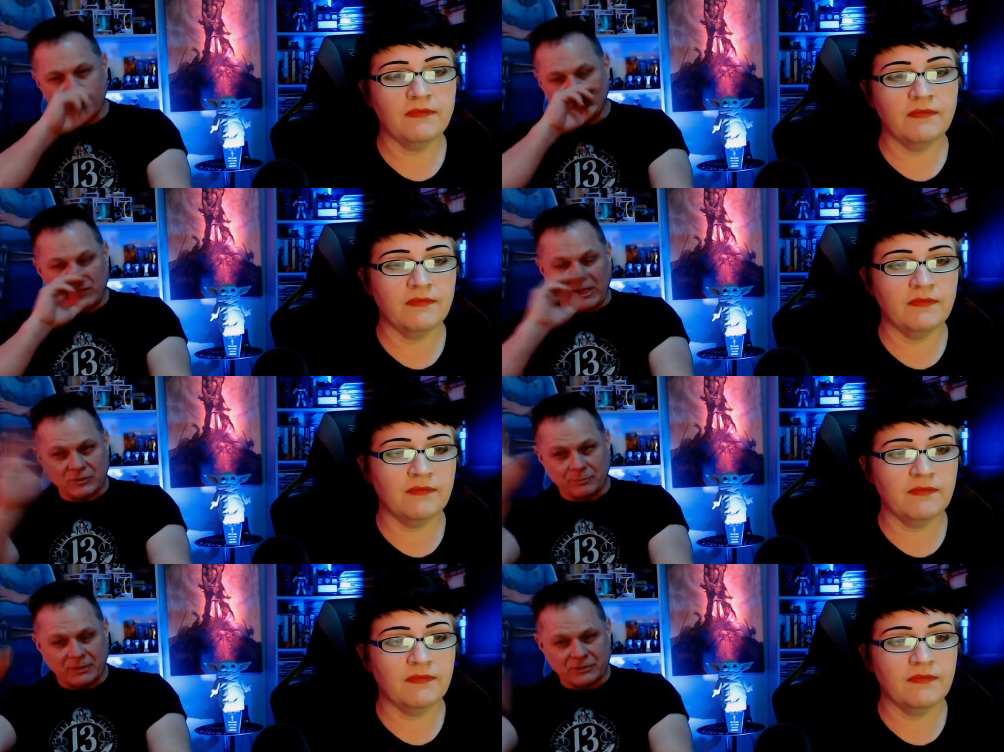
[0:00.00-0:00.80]
Speaker 1: flash
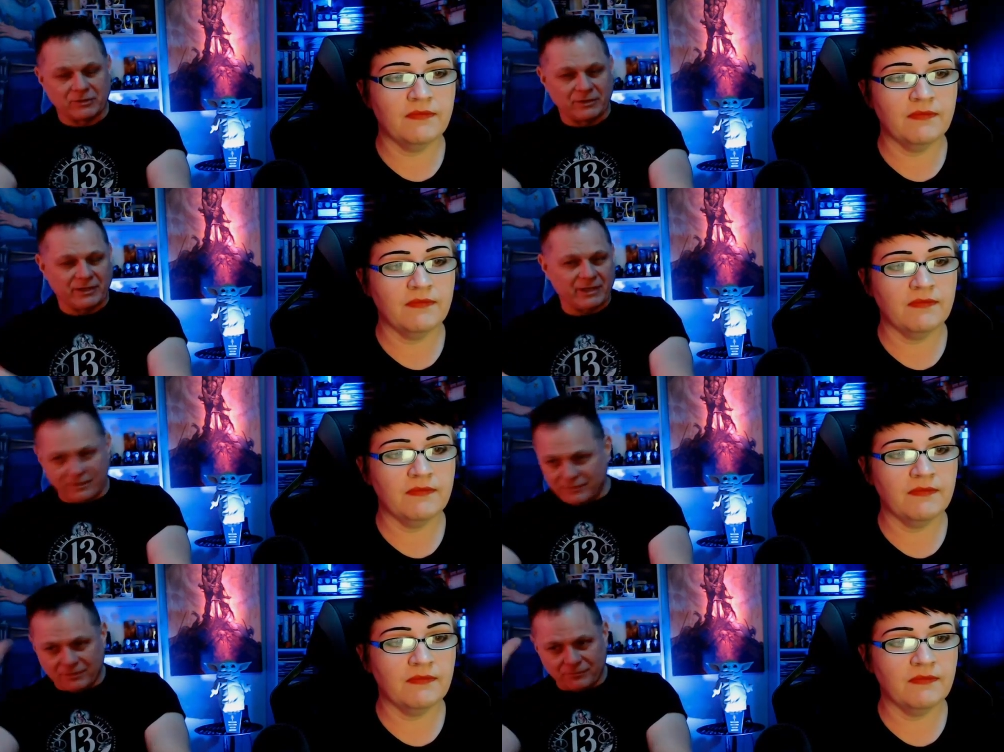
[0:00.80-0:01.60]
suppressor on the end
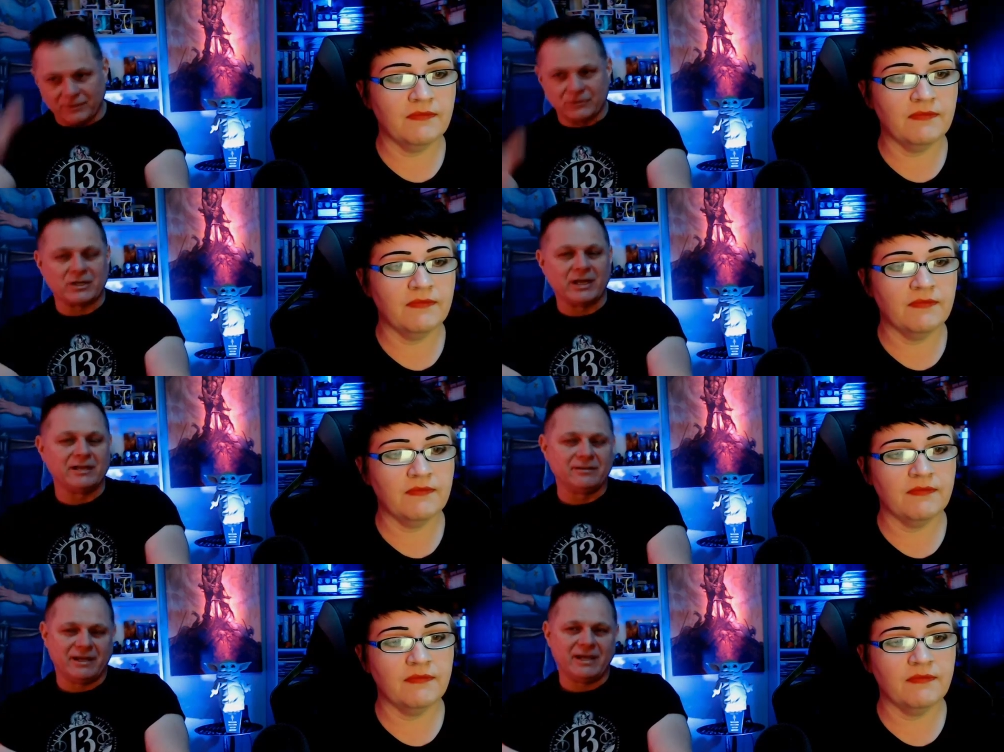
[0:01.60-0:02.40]
of it, the fucking
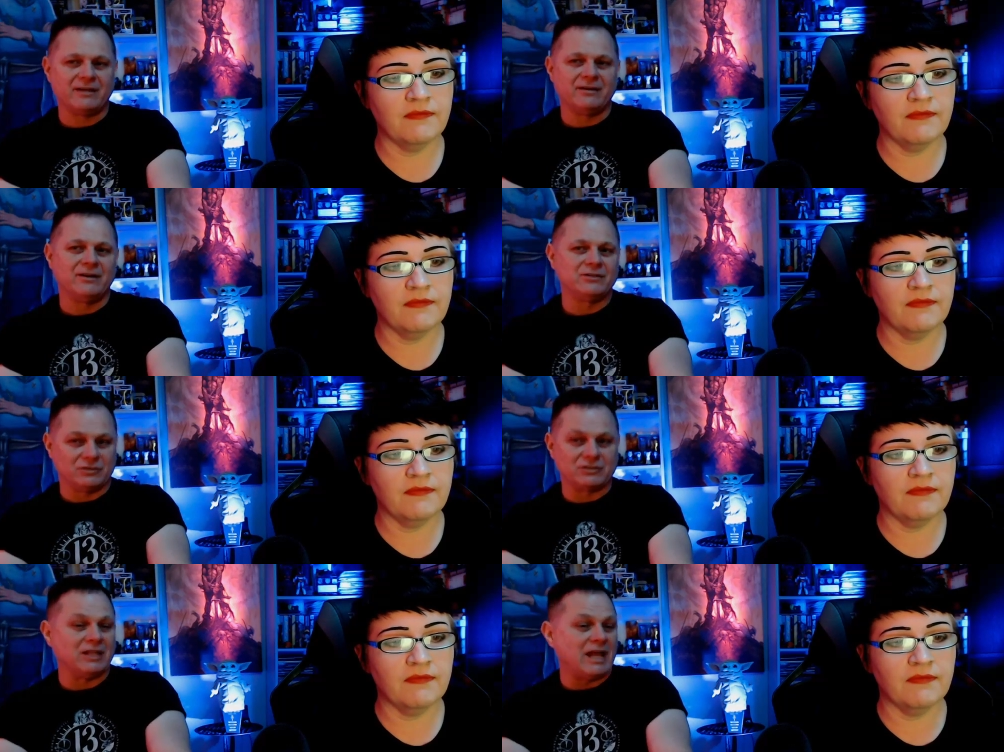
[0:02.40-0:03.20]
triangular handguards.
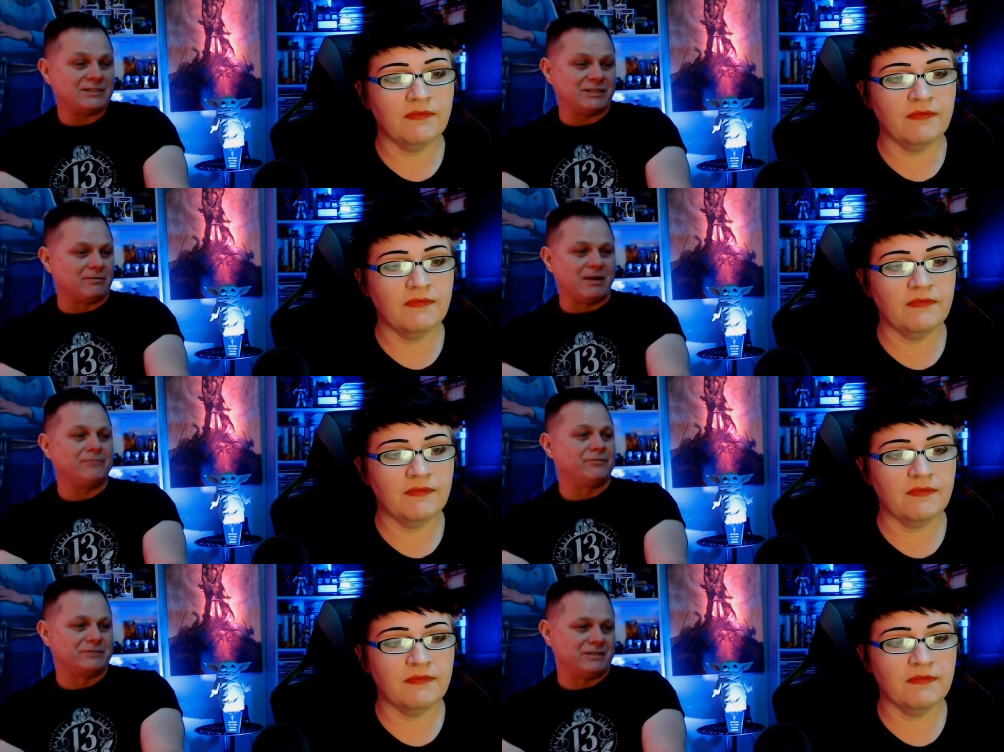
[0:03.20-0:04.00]
It's classic
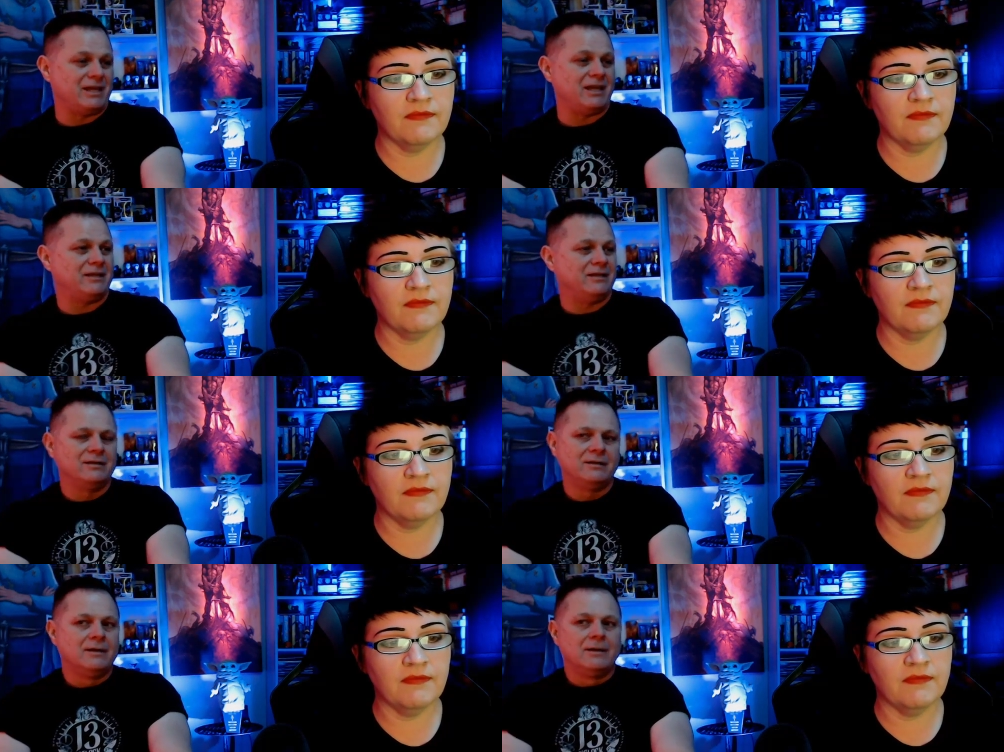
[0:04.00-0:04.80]
rifle today,
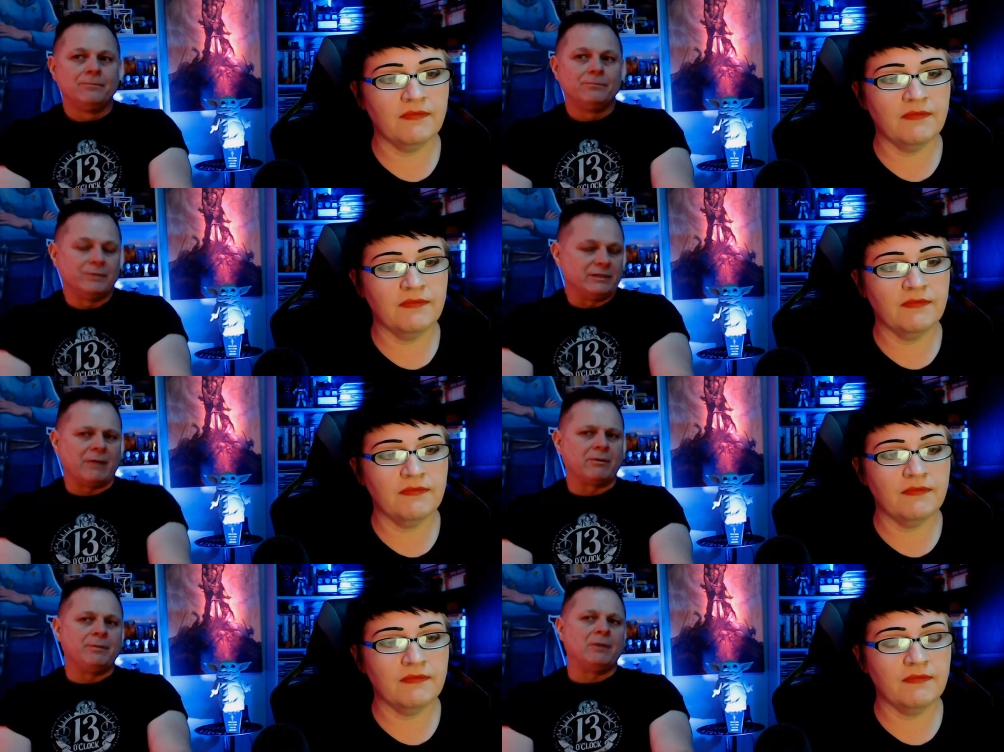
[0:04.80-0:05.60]
but
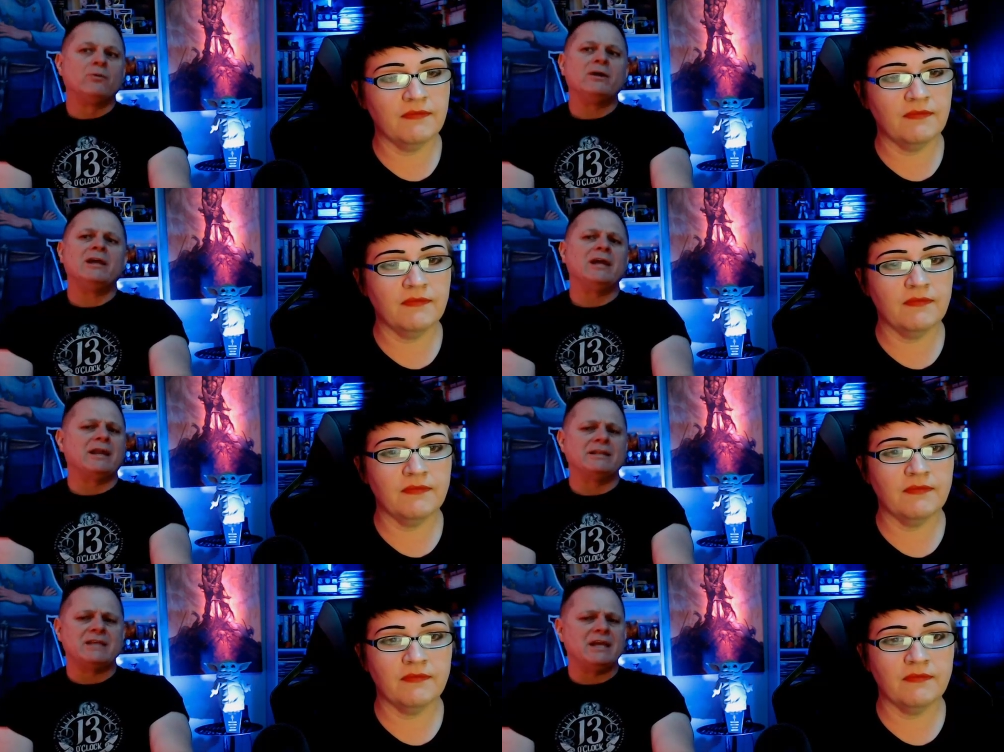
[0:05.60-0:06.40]
that would have been way
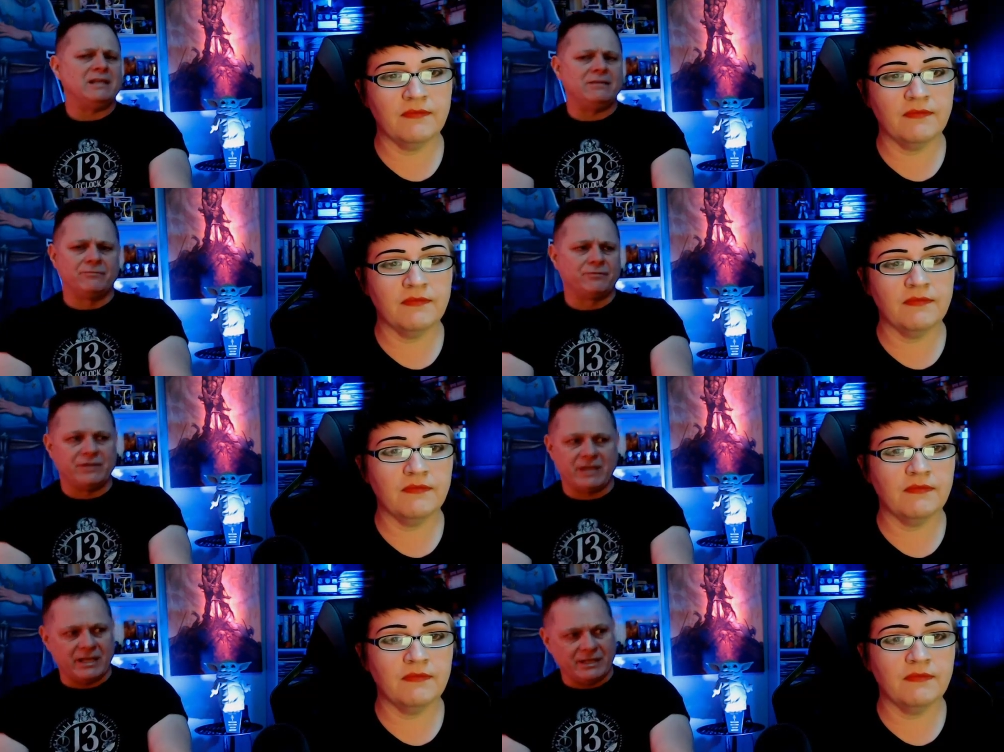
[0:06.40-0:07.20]
out of date even for
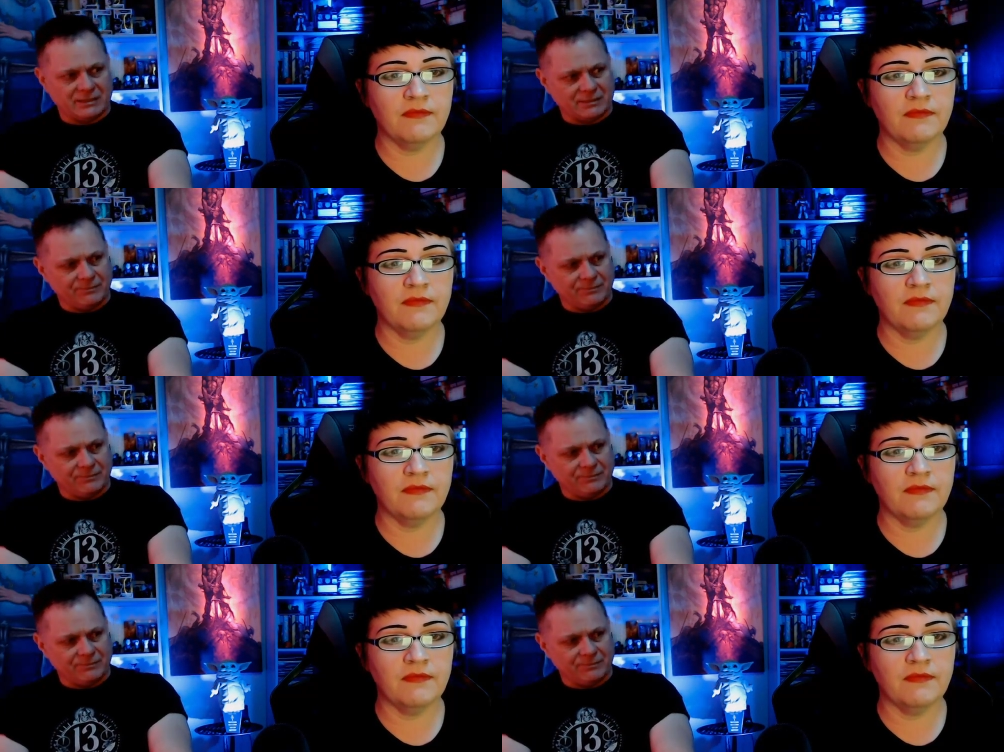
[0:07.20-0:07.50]
the '80s.